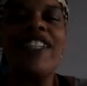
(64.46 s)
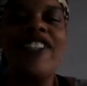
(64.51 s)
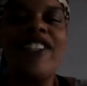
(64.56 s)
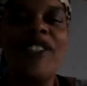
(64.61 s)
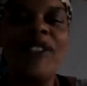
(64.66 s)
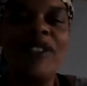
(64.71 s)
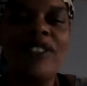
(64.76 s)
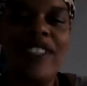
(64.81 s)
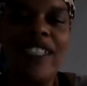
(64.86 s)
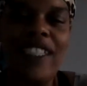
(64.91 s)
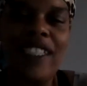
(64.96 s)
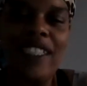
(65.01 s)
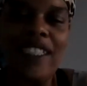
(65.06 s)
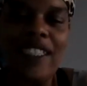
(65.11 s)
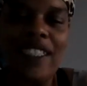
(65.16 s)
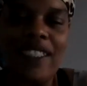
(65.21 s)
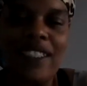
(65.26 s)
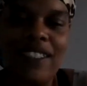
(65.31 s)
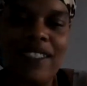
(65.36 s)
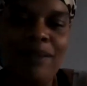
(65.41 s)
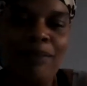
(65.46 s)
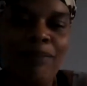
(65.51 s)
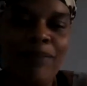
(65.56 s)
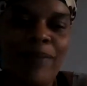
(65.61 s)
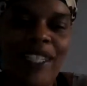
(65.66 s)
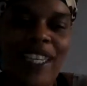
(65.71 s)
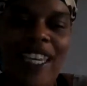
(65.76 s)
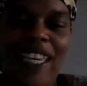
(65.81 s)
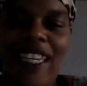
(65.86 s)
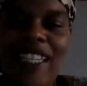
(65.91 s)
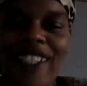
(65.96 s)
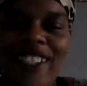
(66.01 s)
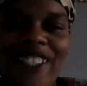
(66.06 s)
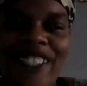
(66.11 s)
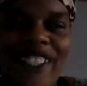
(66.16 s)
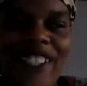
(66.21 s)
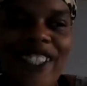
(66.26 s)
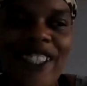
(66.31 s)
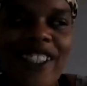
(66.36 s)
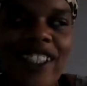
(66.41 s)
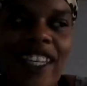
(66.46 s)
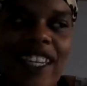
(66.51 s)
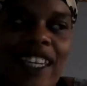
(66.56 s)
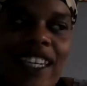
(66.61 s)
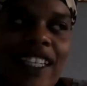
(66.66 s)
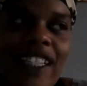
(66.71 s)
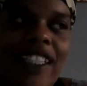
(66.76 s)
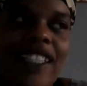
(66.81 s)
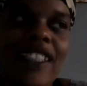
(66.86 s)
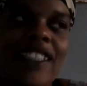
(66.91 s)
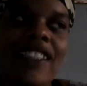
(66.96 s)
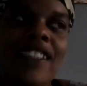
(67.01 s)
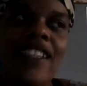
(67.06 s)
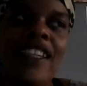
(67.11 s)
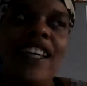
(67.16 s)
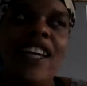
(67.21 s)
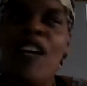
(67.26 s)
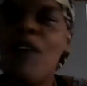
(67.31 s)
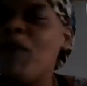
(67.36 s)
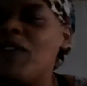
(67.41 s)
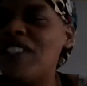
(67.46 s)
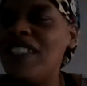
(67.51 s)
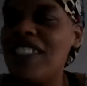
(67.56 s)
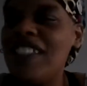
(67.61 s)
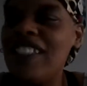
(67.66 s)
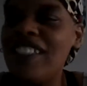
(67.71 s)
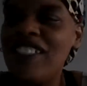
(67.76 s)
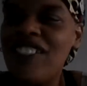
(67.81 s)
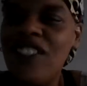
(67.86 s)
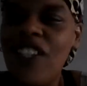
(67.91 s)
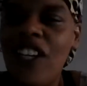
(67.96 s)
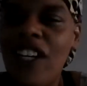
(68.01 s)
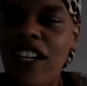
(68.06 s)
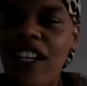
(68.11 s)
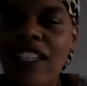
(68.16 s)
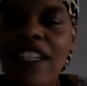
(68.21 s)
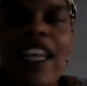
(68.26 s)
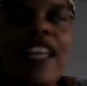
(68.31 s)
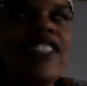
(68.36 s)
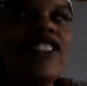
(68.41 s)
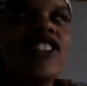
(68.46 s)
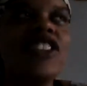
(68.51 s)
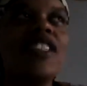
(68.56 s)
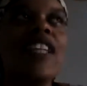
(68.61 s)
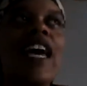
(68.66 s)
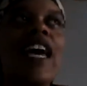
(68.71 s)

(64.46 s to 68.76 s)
are you like um, a healer? Like, when did this start? And I just,